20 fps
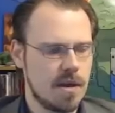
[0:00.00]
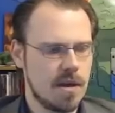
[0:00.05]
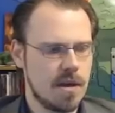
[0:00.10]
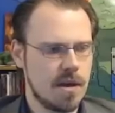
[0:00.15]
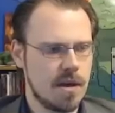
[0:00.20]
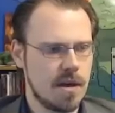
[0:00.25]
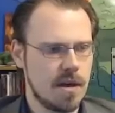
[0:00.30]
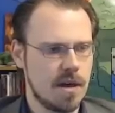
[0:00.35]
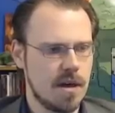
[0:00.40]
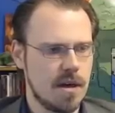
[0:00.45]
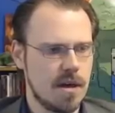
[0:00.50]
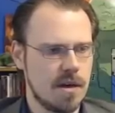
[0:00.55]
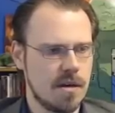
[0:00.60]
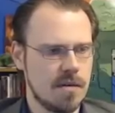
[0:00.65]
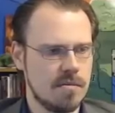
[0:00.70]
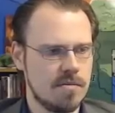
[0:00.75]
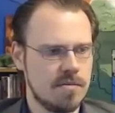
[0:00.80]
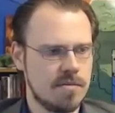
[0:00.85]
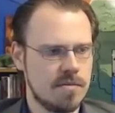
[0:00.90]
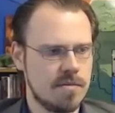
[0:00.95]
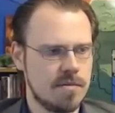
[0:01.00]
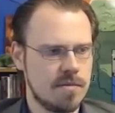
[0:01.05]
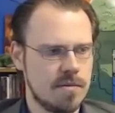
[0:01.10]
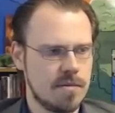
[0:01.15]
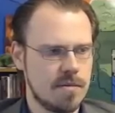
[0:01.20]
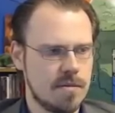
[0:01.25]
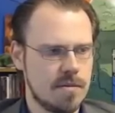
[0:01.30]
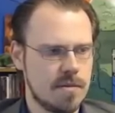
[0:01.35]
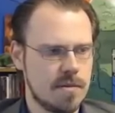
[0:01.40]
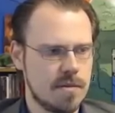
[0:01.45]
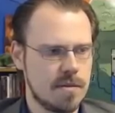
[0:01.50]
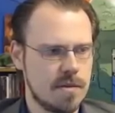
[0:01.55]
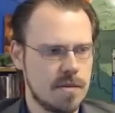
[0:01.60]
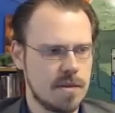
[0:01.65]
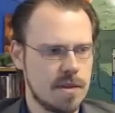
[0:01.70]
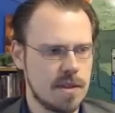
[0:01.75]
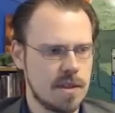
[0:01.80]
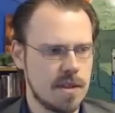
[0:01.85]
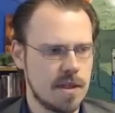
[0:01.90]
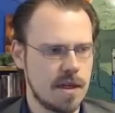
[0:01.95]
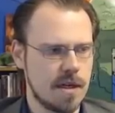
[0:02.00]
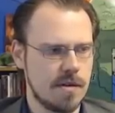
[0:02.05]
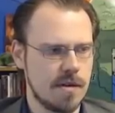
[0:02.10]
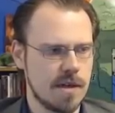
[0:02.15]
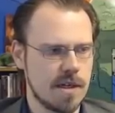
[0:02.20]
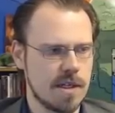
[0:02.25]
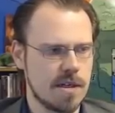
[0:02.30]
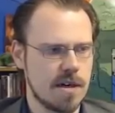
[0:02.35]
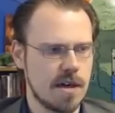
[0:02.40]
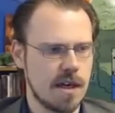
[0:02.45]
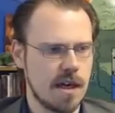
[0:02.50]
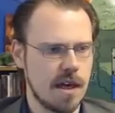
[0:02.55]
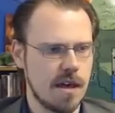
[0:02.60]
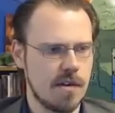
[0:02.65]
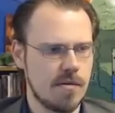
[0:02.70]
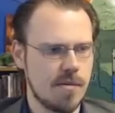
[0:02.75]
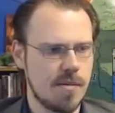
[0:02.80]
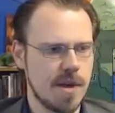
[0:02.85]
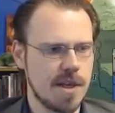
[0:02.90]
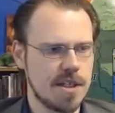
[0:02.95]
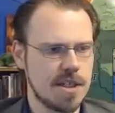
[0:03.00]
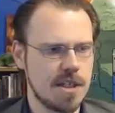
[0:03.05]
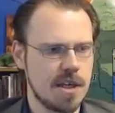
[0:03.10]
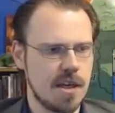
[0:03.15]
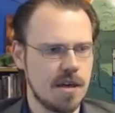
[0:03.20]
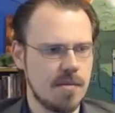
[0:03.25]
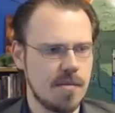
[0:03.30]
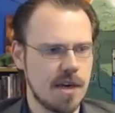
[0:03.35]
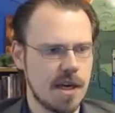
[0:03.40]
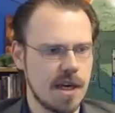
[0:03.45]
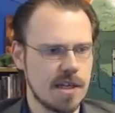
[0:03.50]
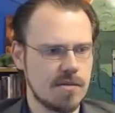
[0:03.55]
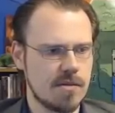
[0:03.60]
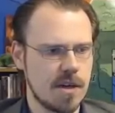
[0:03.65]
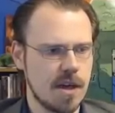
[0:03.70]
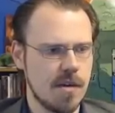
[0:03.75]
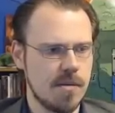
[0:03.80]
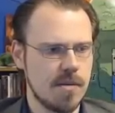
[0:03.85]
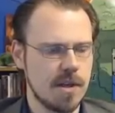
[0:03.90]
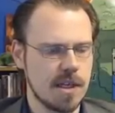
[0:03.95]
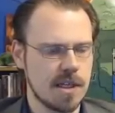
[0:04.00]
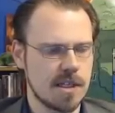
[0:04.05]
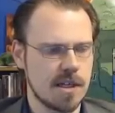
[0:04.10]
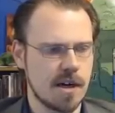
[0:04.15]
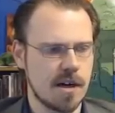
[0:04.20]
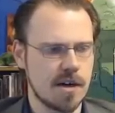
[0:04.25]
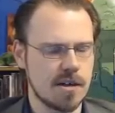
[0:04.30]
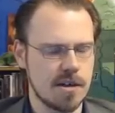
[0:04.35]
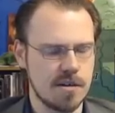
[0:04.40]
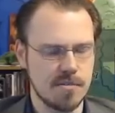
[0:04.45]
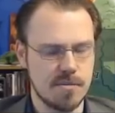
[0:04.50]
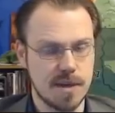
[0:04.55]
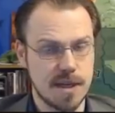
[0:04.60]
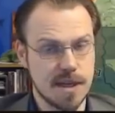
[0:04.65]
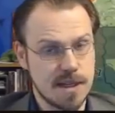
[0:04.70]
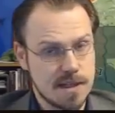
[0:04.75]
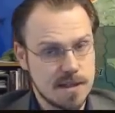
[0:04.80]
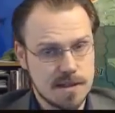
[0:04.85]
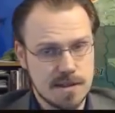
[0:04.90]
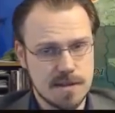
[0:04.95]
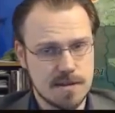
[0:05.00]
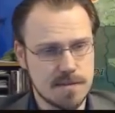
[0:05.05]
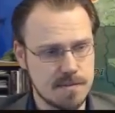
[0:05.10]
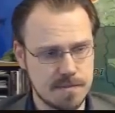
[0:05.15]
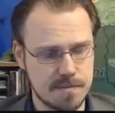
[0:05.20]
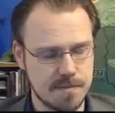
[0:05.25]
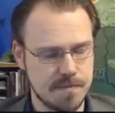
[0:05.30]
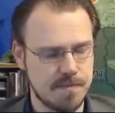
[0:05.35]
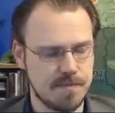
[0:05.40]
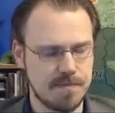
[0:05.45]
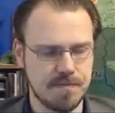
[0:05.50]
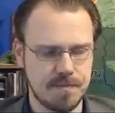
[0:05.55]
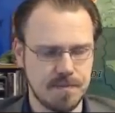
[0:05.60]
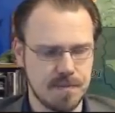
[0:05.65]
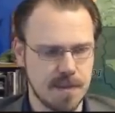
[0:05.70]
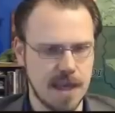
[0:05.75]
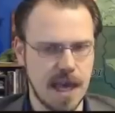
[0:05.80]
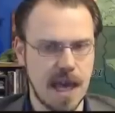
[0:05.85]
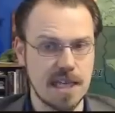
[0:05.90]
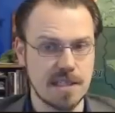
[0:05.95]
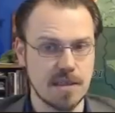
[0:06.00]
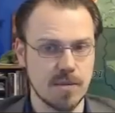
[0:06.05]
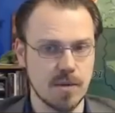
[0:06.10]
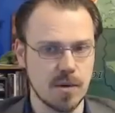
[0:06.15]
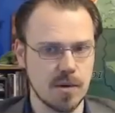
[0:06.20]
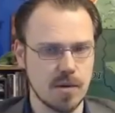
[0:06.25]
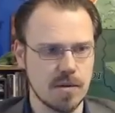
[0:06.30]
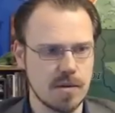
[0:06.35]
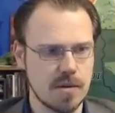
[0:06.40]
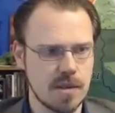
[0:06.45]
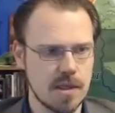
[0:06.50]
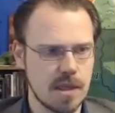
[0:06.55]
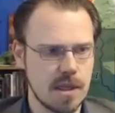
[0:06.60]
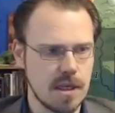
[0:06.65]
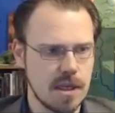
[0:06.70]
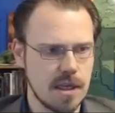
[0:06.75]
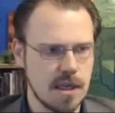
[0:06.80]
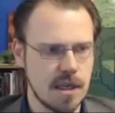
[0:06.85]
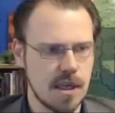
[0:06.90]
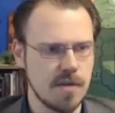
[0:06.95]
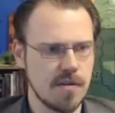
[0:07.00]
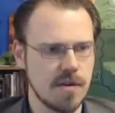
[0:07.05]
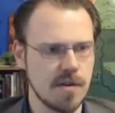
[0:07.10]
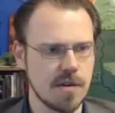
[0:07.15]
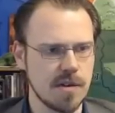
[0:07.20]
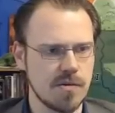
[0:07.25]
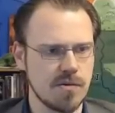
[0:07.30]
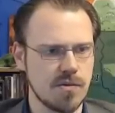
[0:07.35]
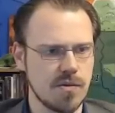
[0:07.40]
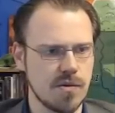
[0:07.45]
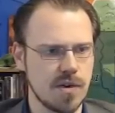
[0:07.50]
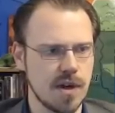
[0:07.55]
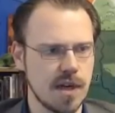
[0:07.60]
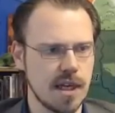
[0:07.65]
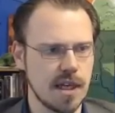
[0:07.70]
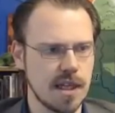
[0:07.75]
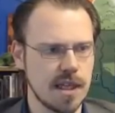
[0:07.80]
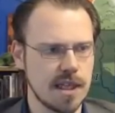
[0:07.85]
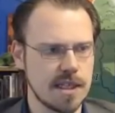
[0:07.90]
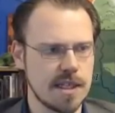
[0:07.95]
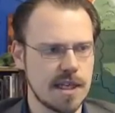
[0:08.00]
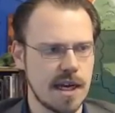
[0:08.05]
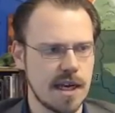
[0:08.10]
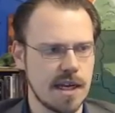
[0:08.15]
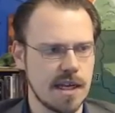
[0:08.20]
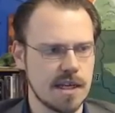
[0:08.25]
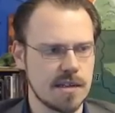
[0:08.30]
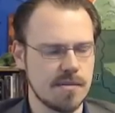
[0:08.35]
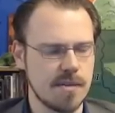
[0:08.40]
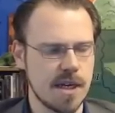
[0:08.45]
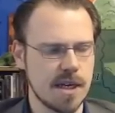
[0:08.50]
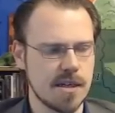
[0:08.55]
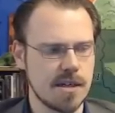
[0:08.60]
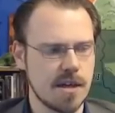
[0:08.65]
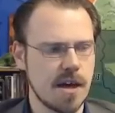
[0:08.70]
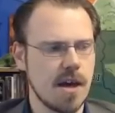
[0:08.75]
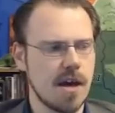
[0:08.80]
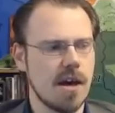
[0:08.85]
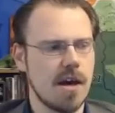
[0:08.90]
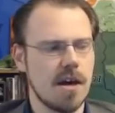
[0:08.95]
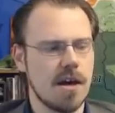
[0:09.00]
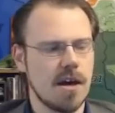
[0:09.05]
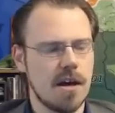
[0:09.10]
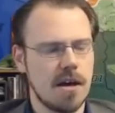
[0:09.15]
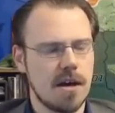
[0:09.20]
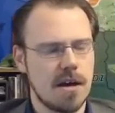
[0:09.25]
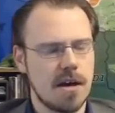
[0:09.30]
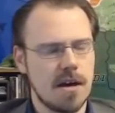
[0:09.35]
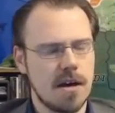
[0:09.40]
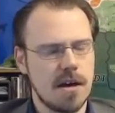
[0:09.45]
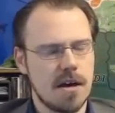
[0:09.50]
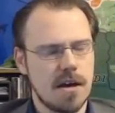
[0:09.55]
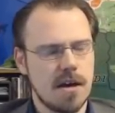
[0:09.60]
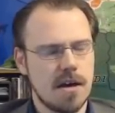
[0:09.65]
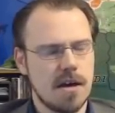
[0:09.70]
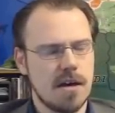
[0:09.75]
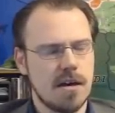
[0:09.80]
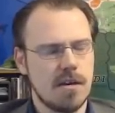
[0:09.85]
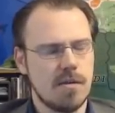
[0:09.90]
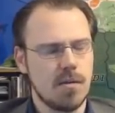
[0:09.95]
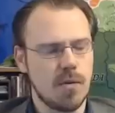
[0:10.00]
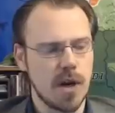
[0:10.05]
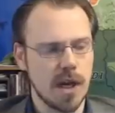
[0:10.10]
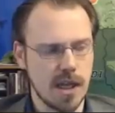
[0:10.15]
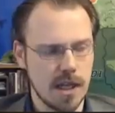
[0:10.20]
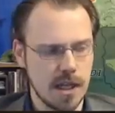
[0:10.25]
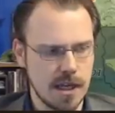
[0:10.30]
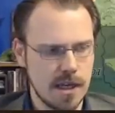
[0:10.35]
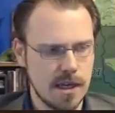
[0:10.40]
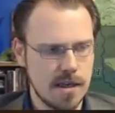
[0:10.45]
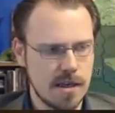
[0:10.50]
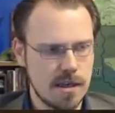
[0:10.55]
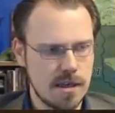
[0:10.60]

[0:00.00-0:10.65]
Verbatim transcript: Um, not a great starting hand. We're pitching him. I guess we're keeping a sergeant because castable, even though he's really sad against mage. Really